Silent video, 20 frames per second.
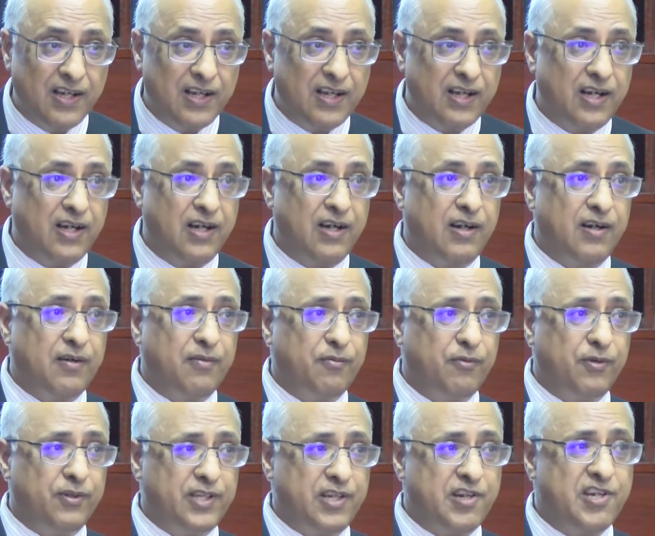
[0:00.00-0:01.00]

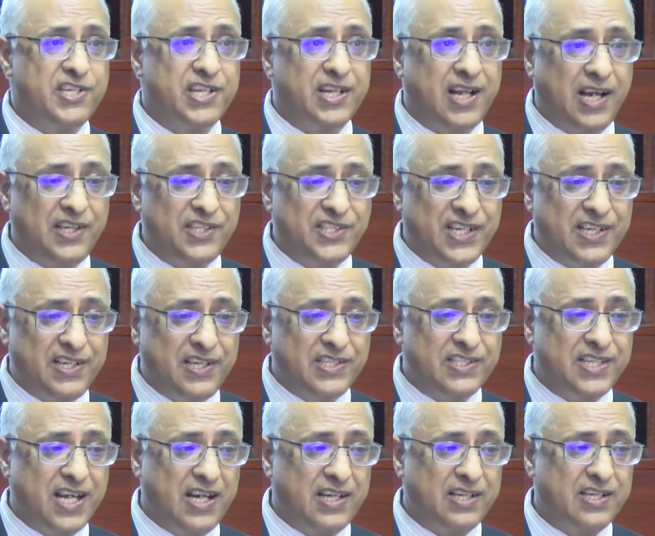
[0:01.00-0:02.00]
The reason I said is
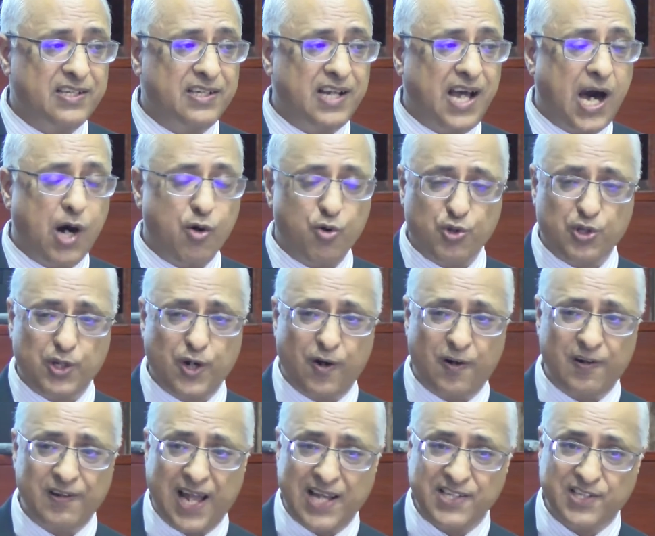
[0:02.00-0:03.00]
that our third
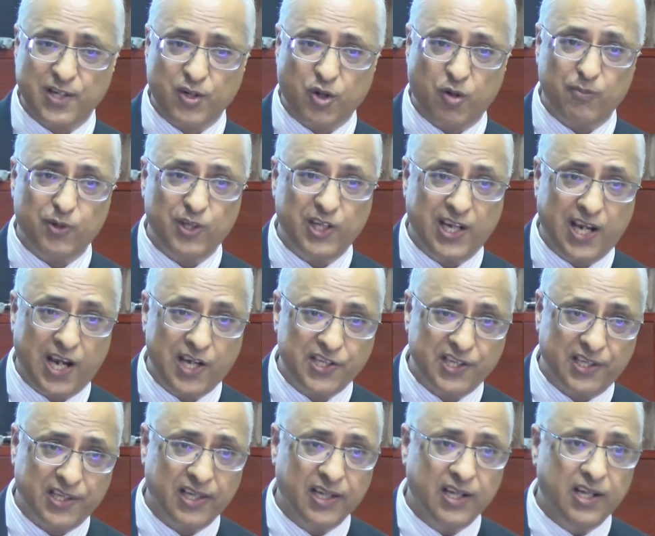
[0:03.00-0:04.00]
national
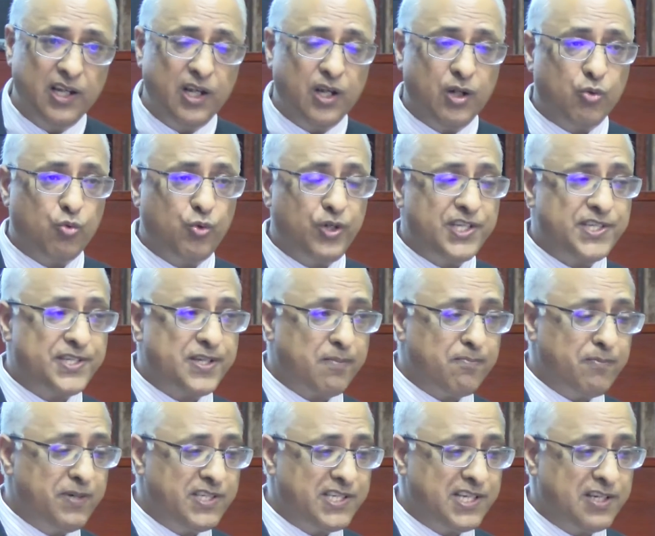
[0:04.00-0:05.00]
communication, we
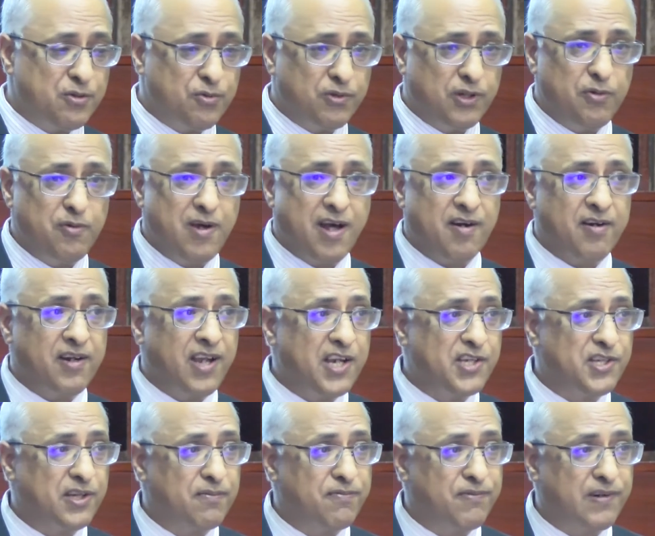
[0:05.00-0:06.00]
submitted to the United
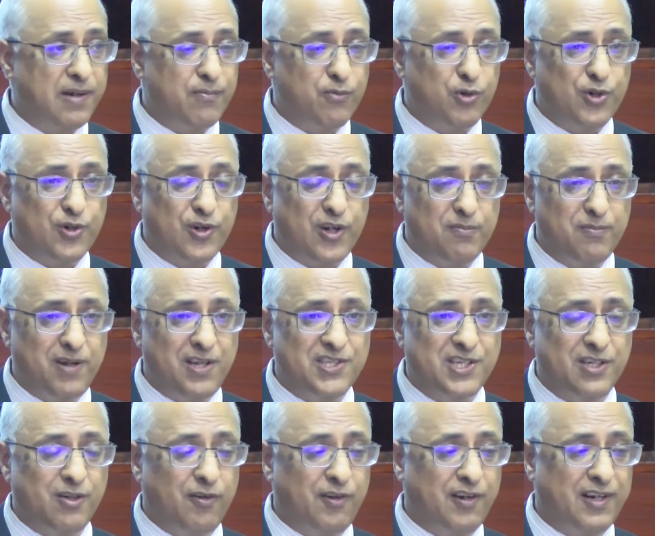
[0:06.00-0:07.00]
Nations Framework Convention
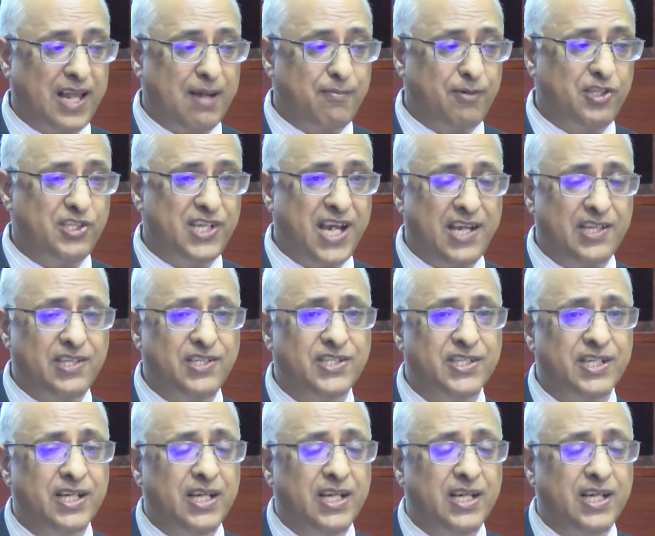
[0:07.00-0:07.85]
on Climate Change.